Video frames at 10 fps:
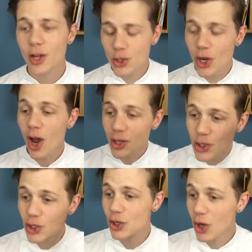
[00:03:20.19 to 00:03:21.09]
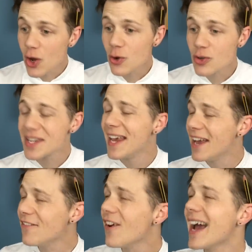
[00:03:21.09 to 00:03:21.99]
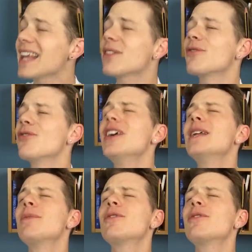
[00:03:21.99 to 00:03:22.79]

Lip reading: if I had the freedom